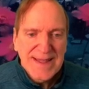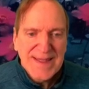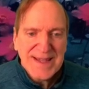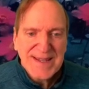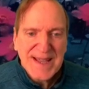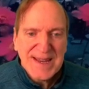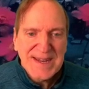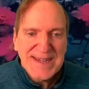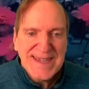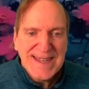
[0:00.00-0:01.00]
That's kind
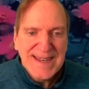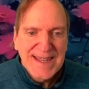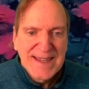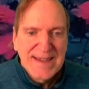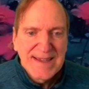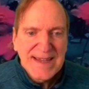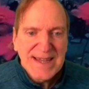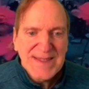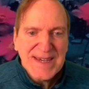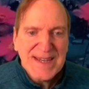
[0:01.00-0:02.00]
of neat.
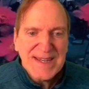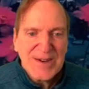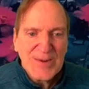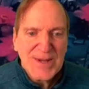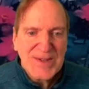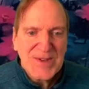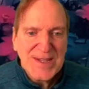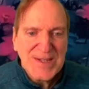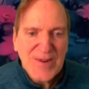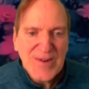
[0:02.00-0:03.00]
And then here, let's
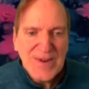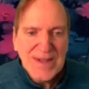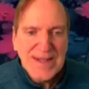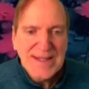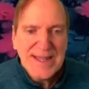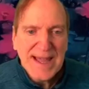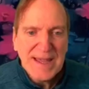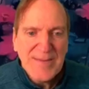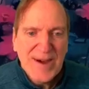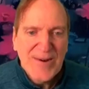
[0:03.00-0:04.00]
change our
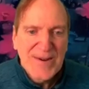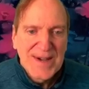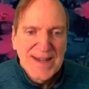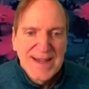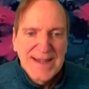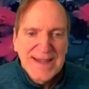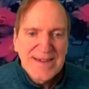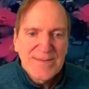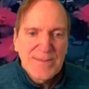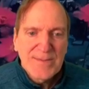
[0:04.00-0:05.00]
timeout.
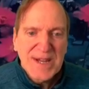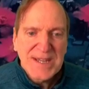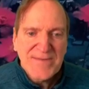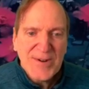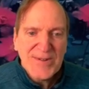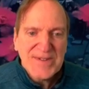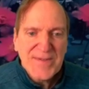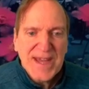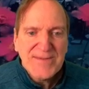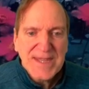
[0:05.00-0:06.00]
By default, it's
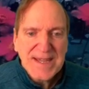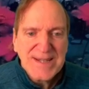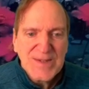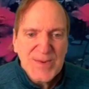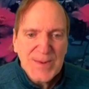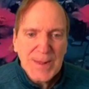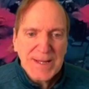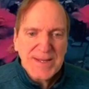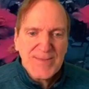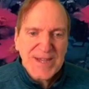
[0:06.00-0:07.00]
five seconds, but
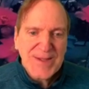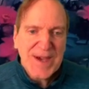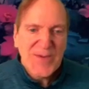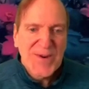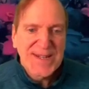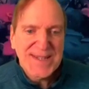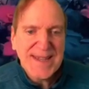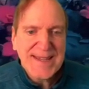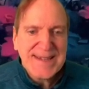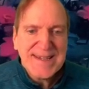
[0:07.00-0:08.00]
let's make that one
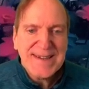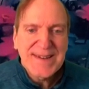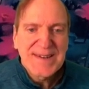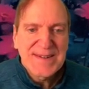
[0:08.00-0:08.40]
second.